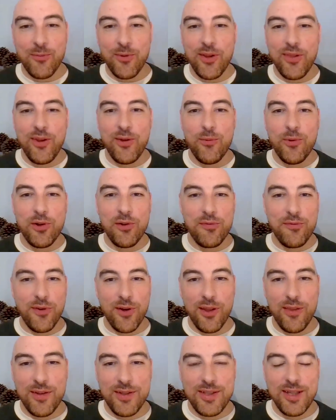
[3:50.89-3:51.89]
Whether you want to
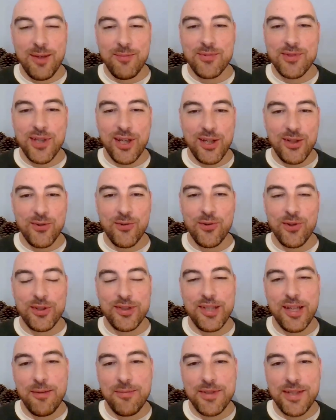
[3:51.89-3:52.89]
follow the tips, ignore the
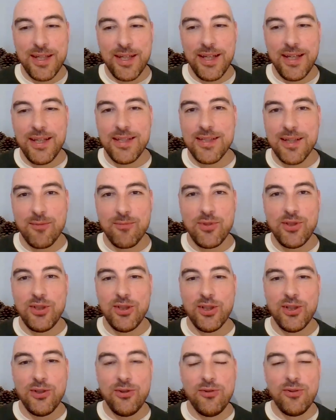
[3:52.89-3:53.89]
tips, it is up to
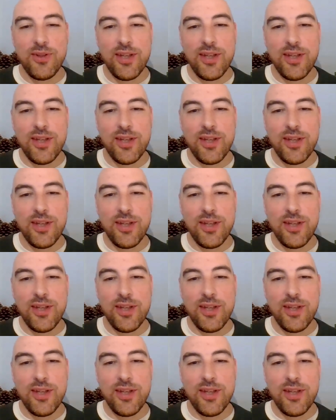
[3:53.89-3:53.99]
you.